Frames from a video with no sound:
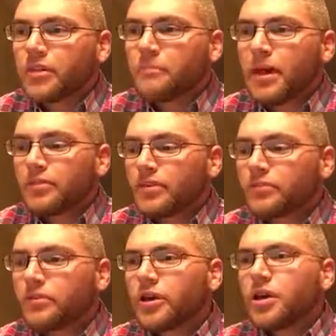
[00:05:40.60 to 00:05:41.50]
the
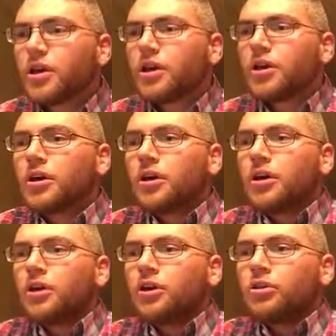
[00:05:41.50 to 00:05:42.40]
methods.
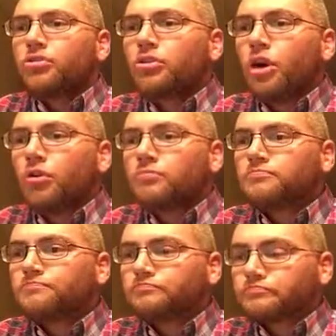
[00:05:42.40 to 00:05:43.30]
So
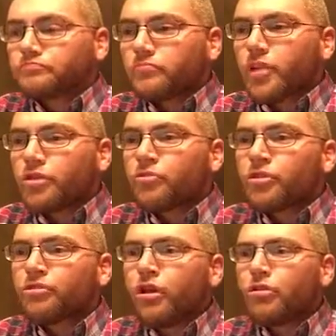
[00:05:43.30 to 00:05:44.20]
the
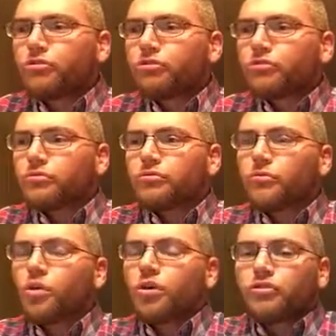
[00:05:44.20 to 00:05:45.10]
results
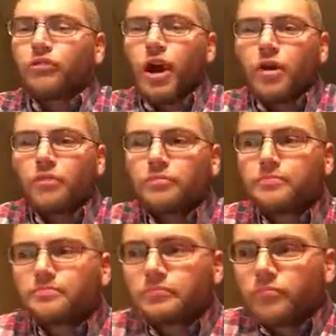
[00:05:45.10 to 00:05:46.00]
were as followed.
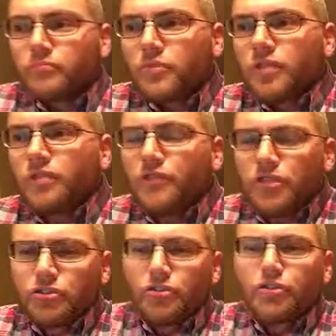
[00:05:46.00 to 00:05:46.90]
The
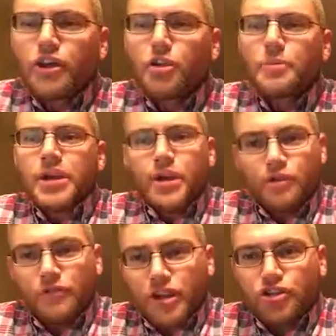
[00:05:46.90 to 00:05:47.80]
physical therapy
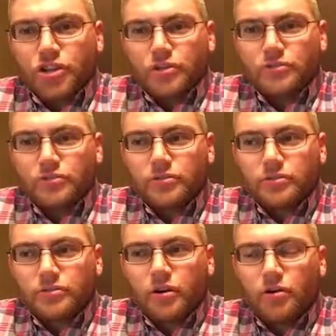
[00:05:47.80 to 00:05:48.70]
interventions,
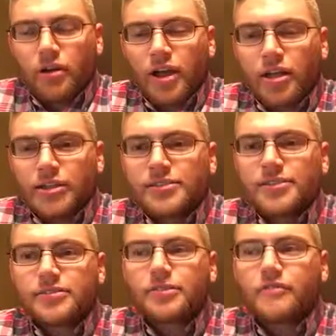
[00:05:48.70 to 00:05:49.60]
all right,
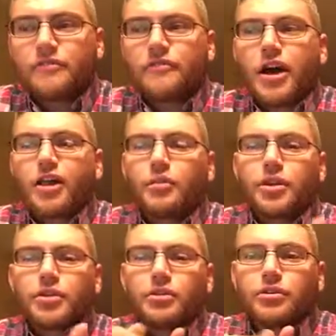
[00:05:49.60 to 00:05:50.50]
consisted of the
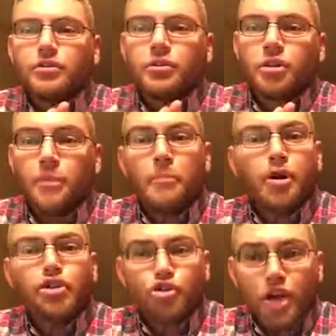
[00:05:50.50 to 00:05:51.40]
following:
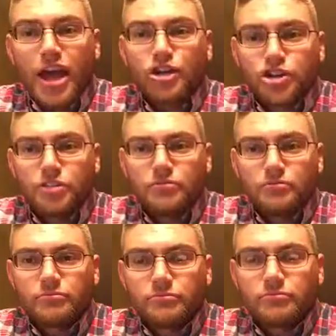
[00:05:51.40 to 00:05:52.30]
lumbar traction,
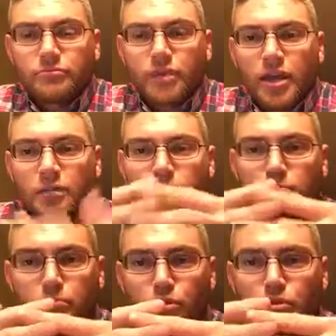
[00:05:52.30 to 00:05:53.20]
okay,
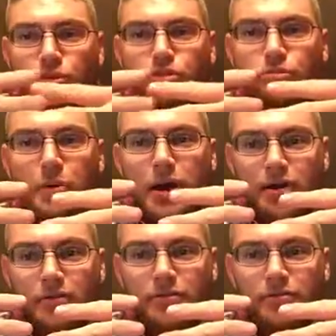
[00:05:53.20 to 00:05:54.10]
pulling the
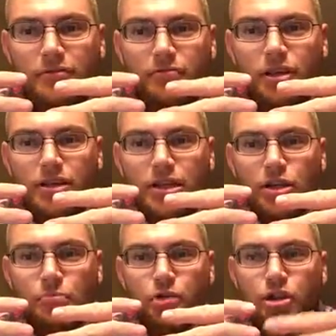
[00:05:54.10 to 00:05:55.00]
spine, right,
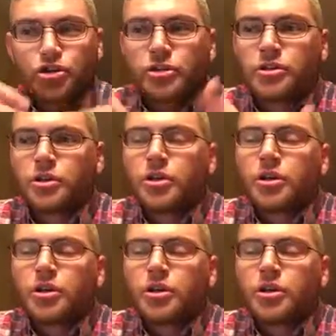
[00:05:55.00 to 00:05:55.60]
decompression,